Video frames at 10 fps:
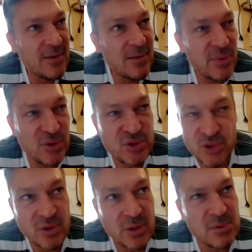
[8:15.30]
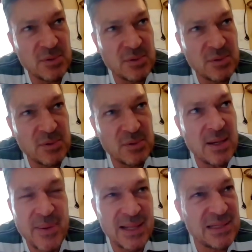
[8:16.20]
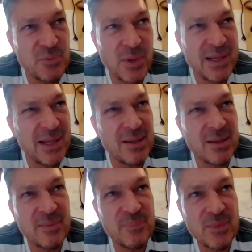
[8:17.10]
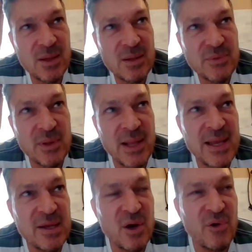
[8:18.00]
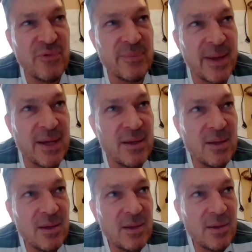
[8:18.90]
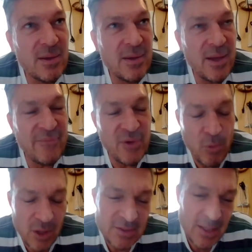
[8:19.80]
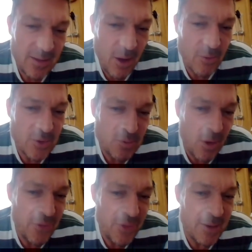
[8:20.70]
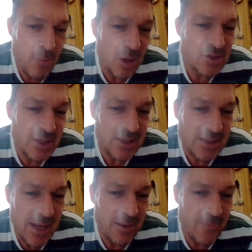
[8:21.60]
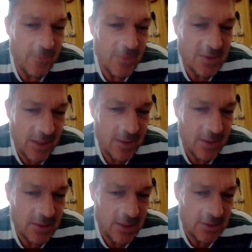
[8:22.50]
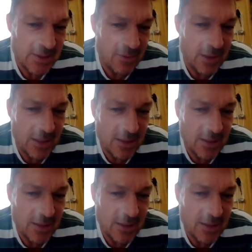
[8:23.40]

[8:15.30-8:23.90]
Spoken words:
but the story was great. Palace went in, and the late goal for me. If you watch that goal, there's one thing. What sticks out? Is there anything that sticks out there?